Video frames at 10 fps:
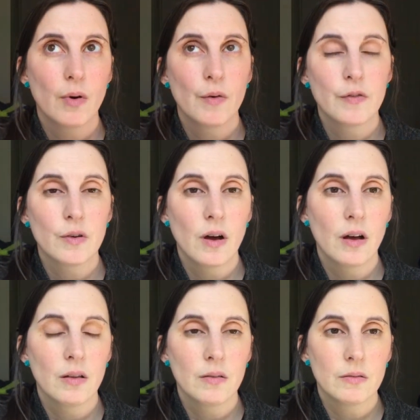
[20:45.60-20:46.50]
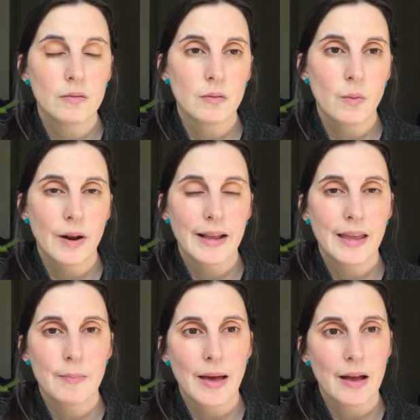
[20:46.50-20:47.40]
Overall, what I
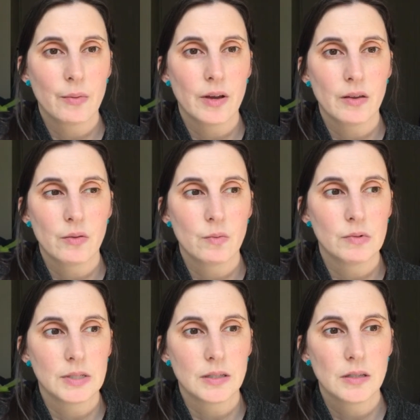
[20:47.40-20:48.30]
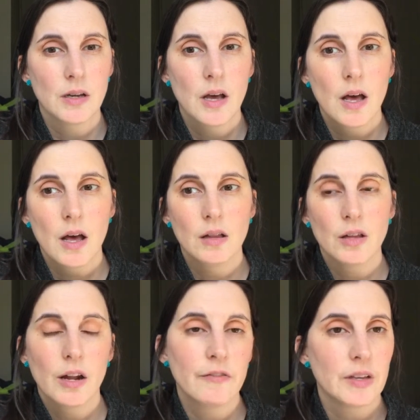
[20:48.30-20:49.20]
came back with was a
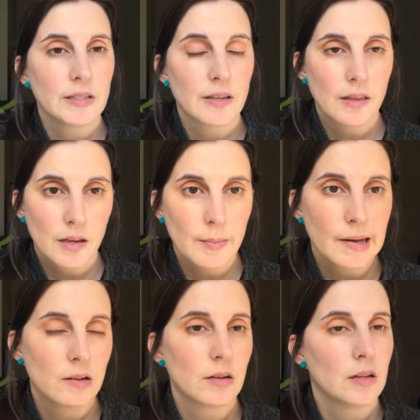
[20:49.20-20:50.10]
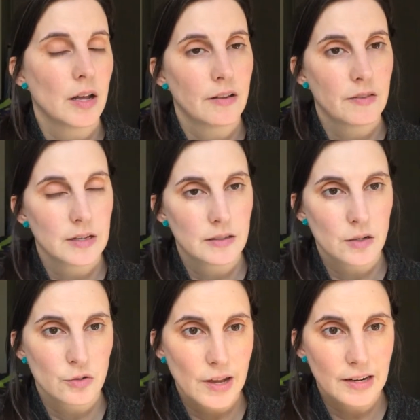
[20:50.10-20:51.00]
lot of things to think about, a lot of things
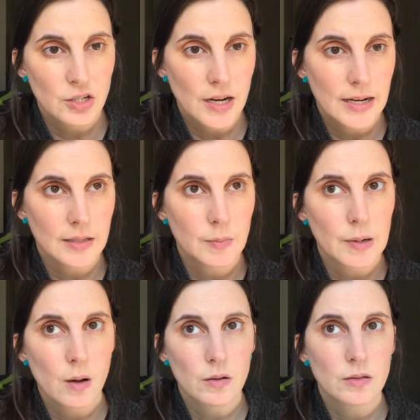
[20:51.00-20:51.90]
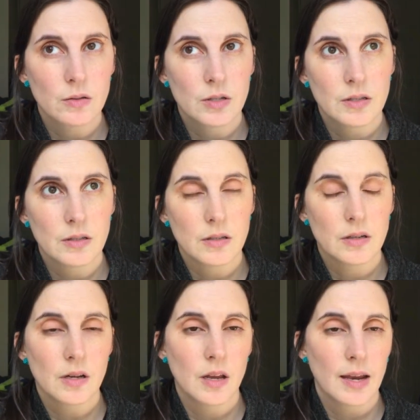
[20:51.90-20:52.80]
to strategize, but also just,
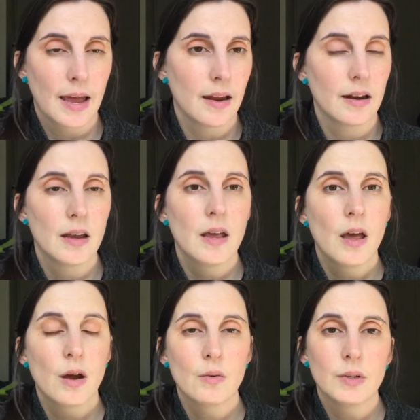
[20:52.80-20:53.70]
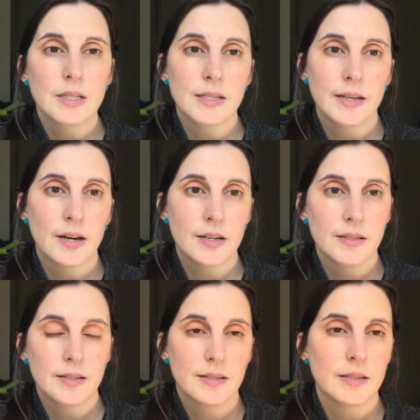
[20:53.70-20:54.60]
again, a real desire
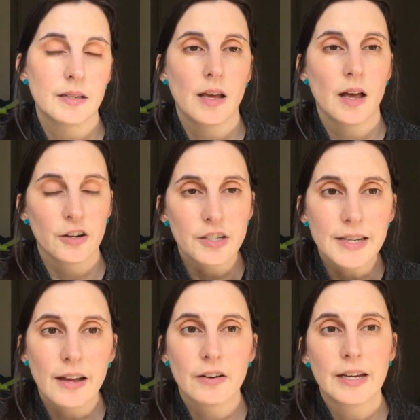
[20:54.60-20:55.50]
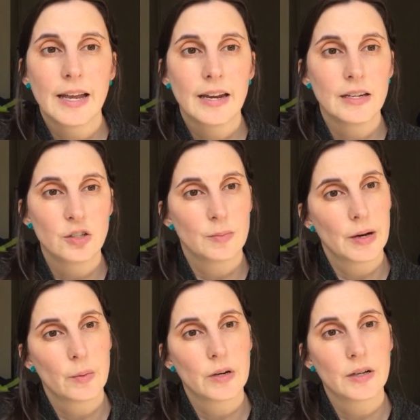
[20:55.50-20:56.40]
to hunker down and get into
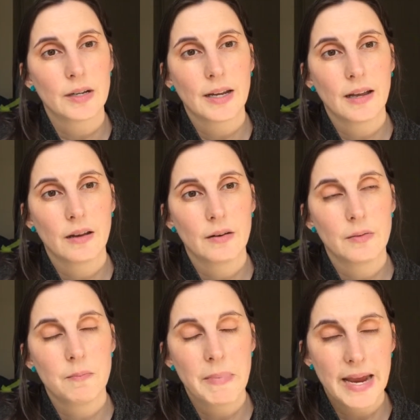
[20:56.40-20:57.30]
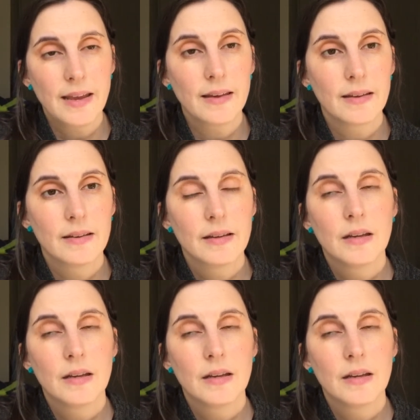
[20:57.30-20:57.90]
my work and make.